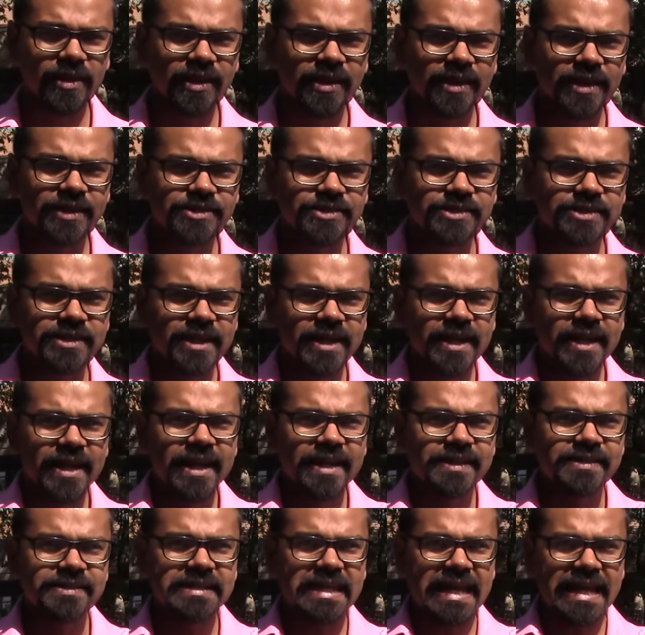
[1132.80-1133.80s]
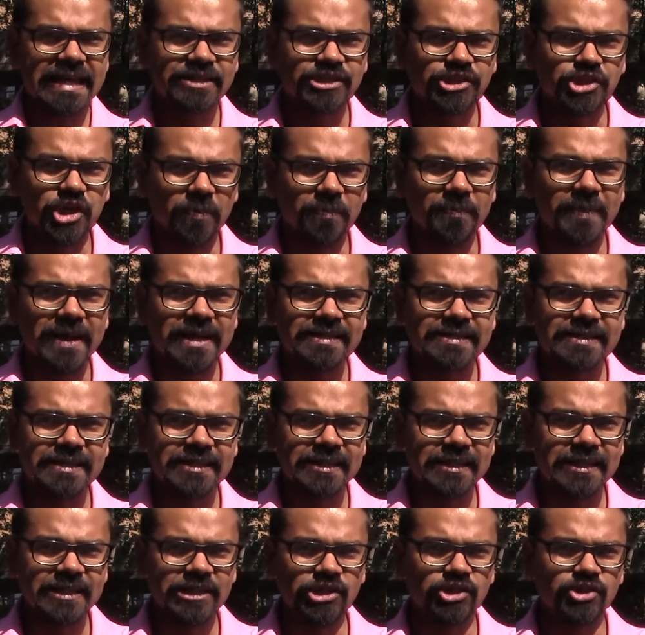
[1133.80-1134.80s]
It's you're
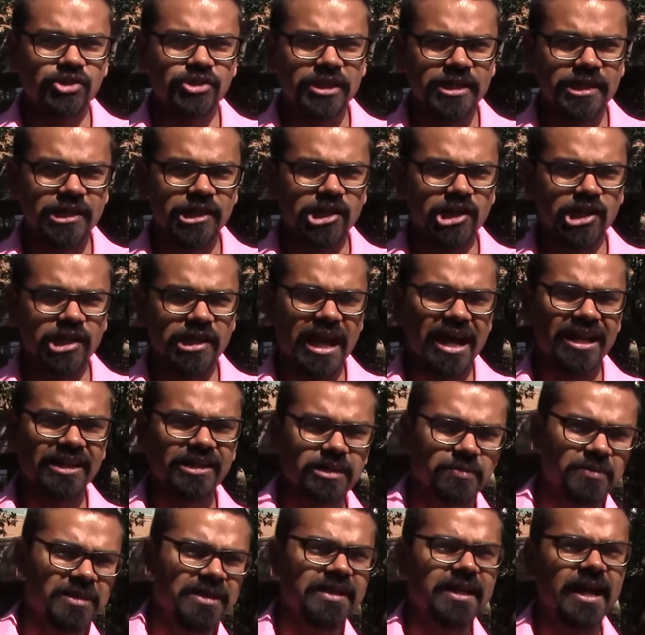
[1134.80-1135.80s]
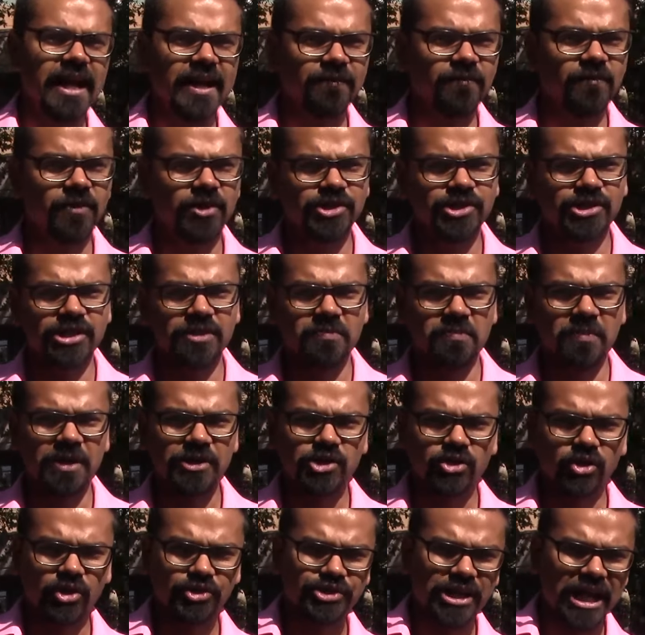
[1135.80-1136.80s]
basically using an ultimate guide version,
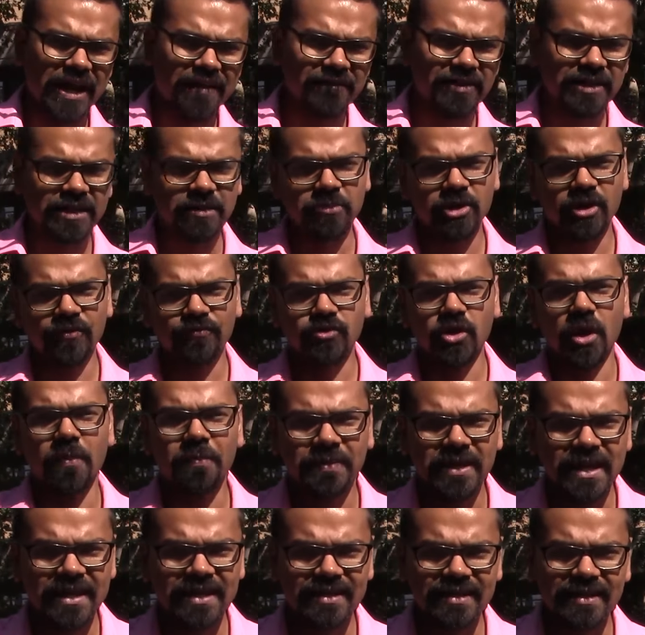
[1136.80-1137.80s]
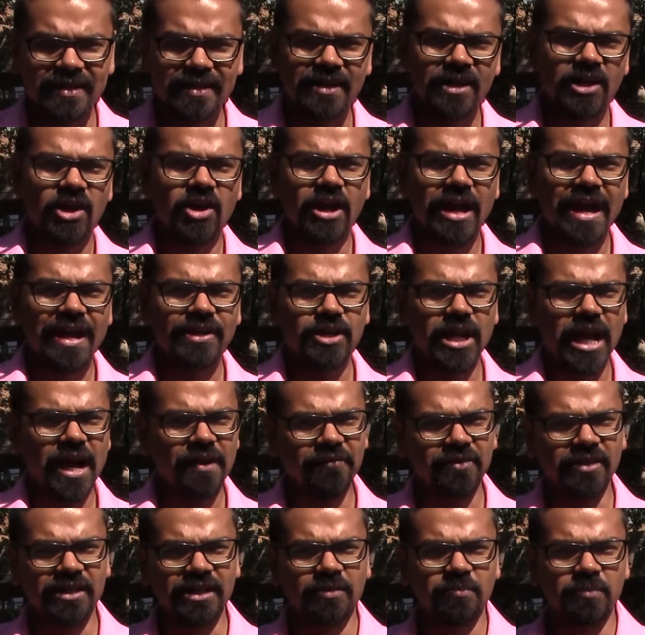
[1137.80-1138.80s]
but you also have a little bit of top 10 in it, and you
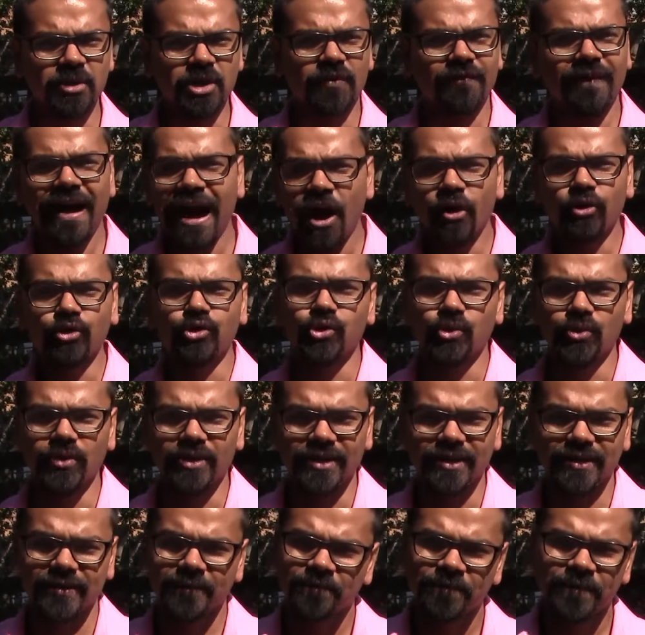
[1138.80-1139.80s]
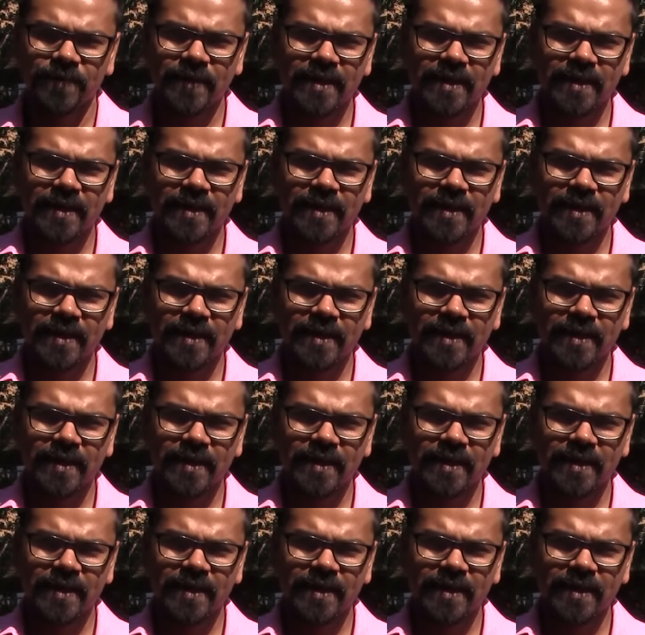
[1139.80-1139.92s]
have a little bit of how-to in it.